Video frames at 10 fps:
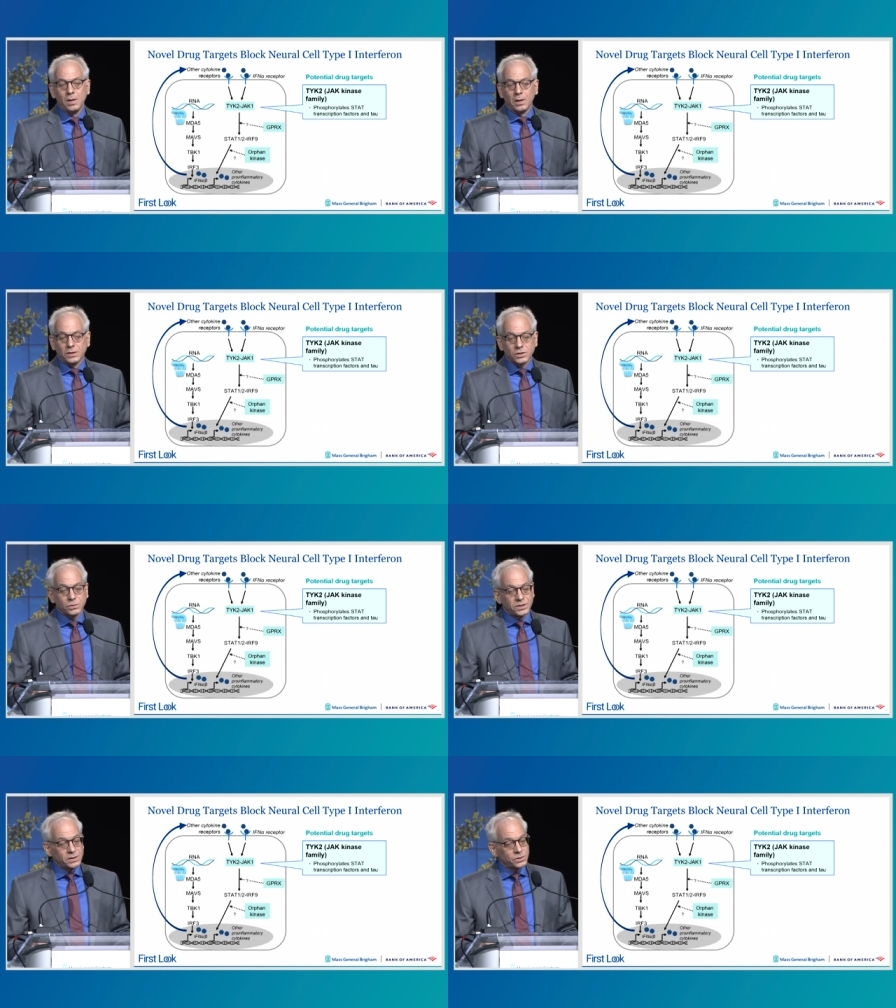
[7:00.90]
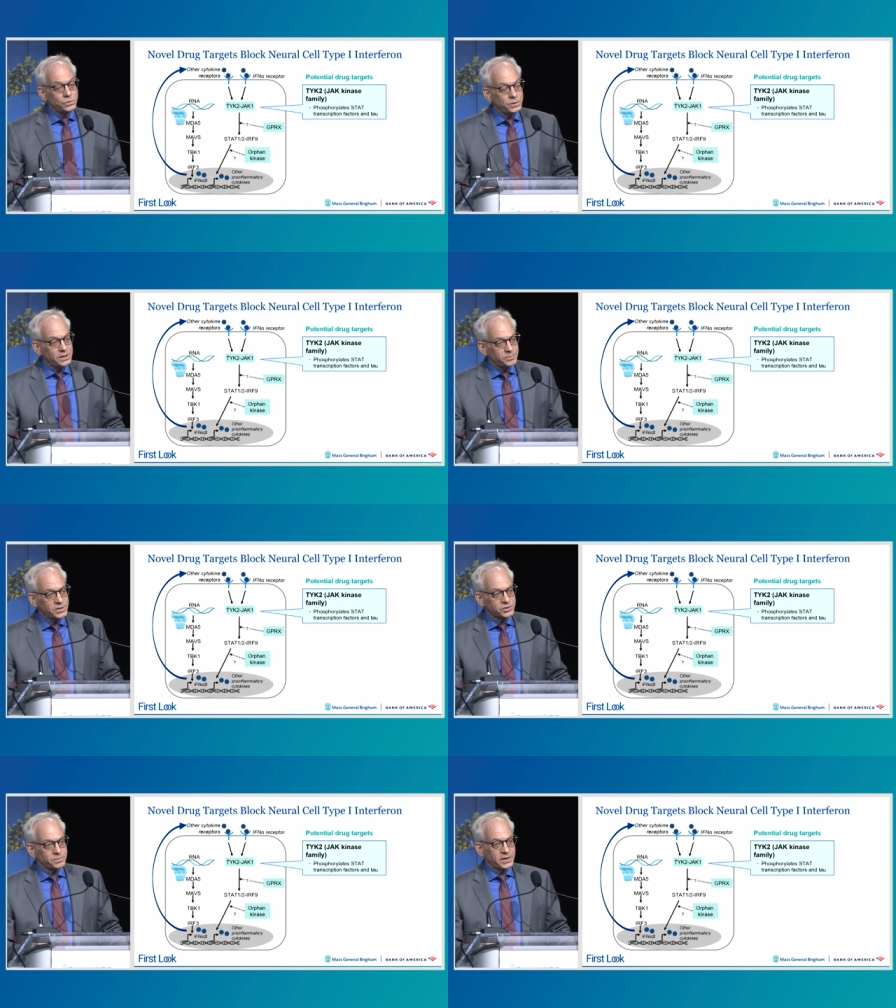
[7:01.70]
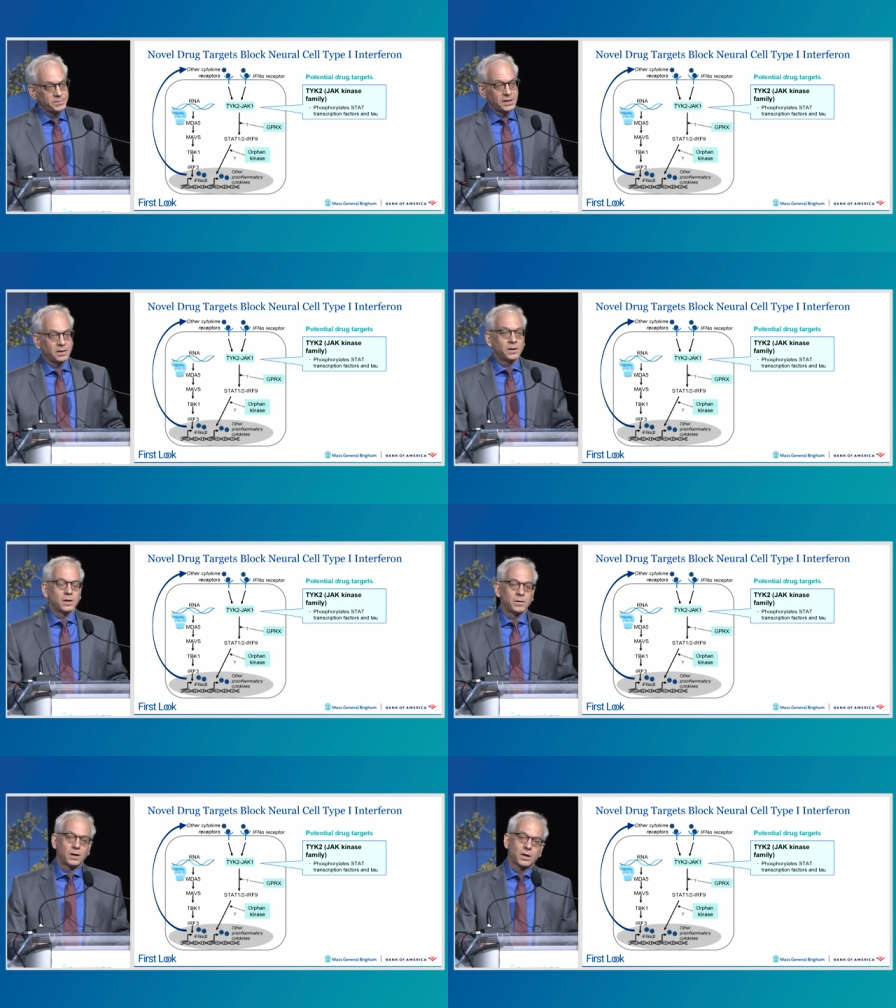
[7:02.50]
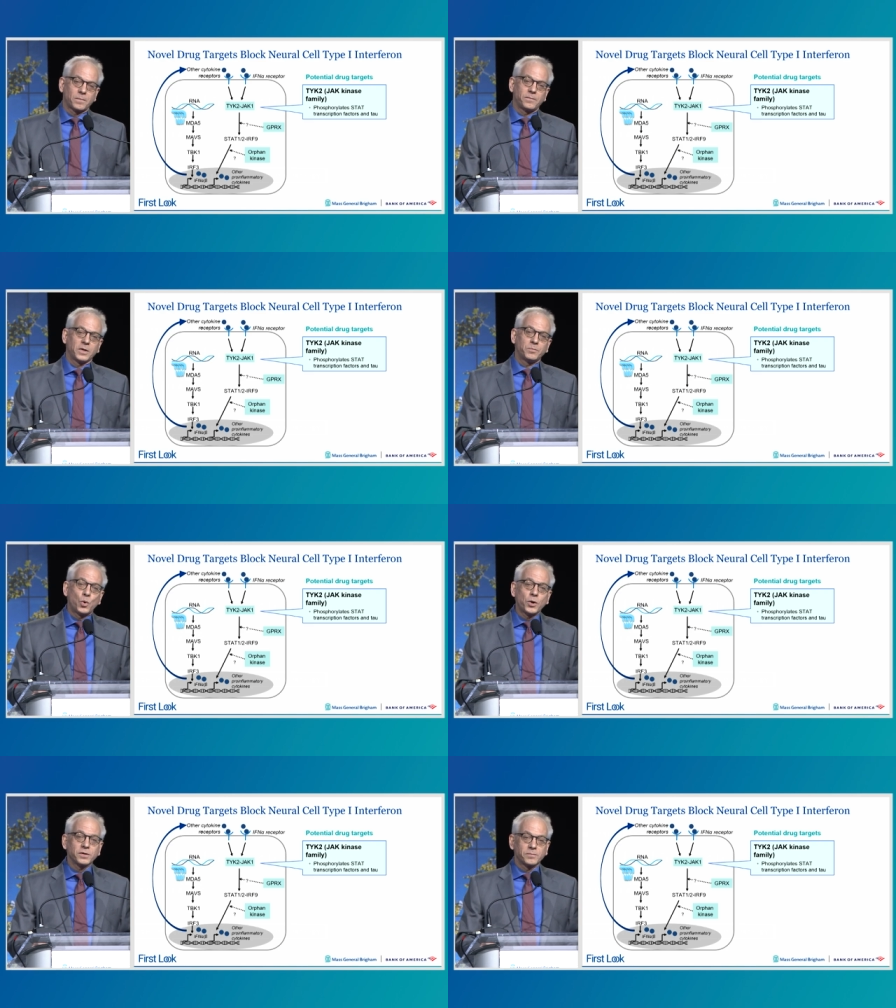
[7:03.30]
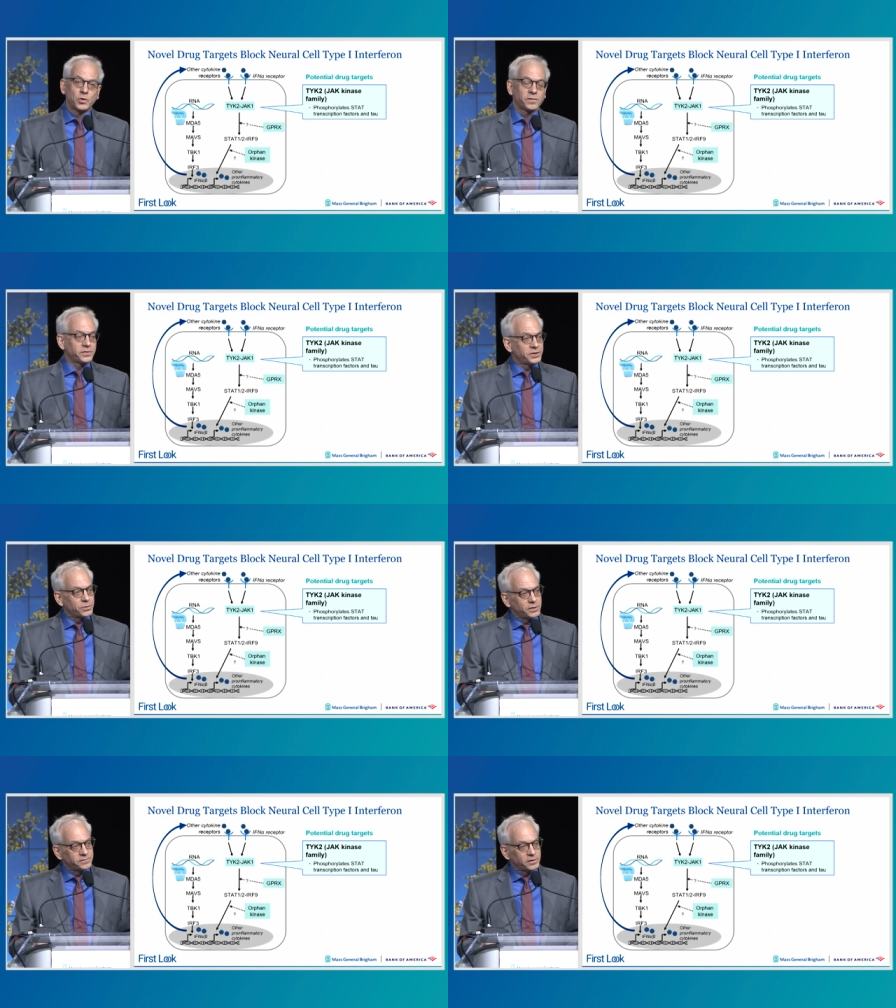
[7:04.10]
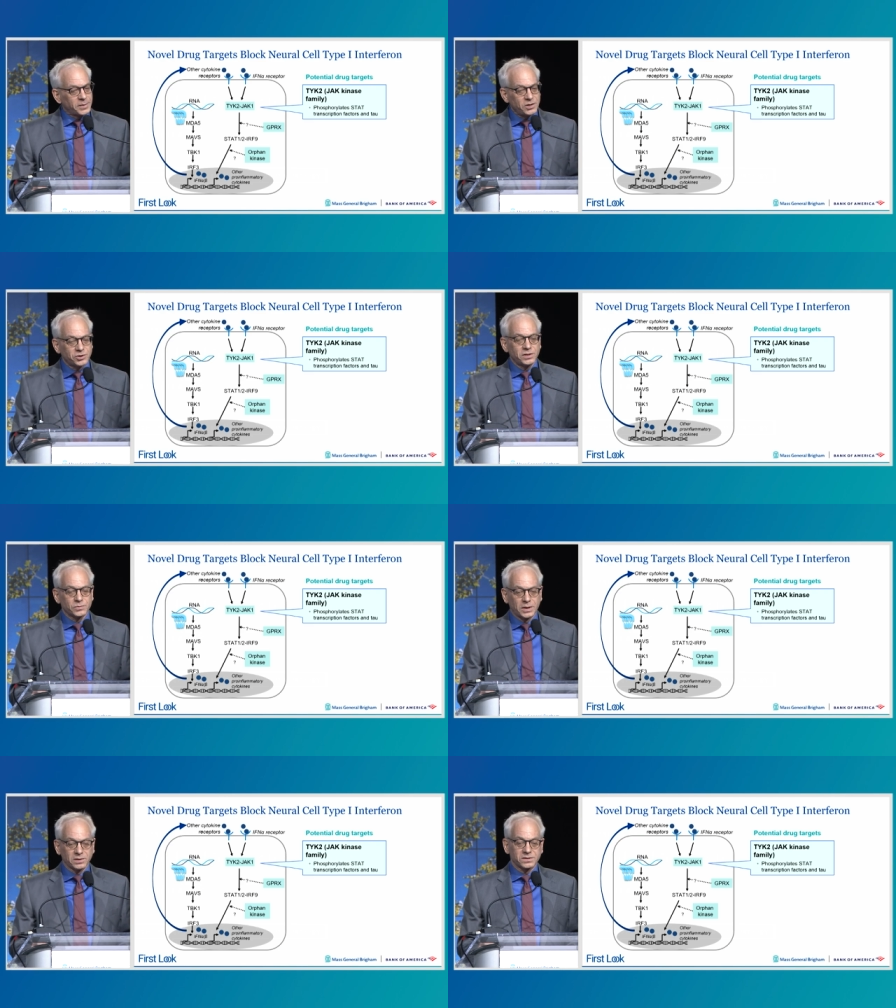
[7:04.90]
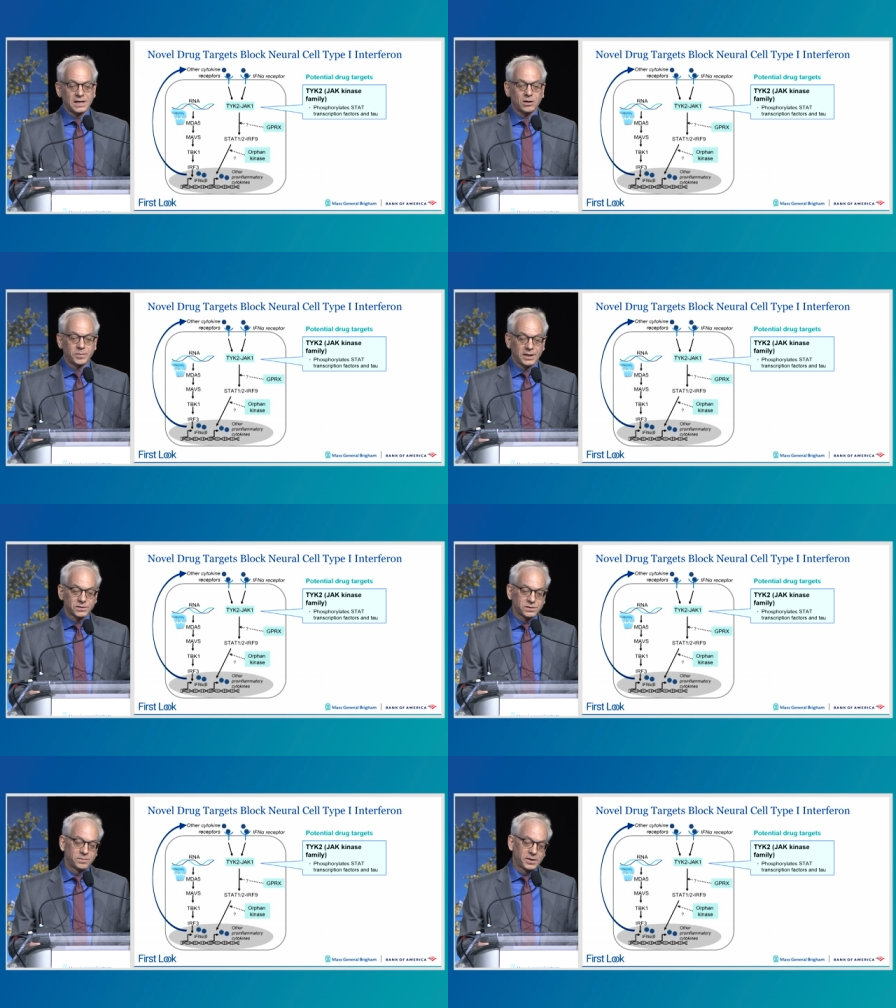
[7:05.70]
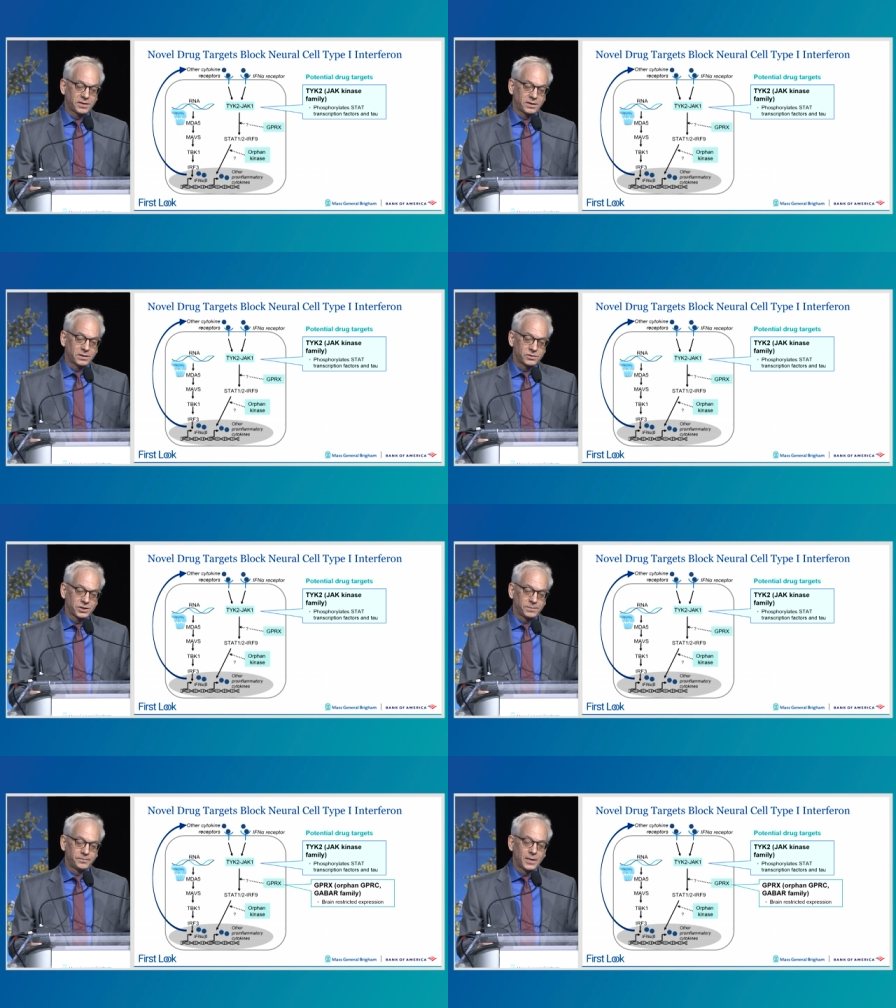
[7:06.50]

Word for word: And so TYK2 inhibition may be um, important both for neuroinflammation as well as tau-based pathology.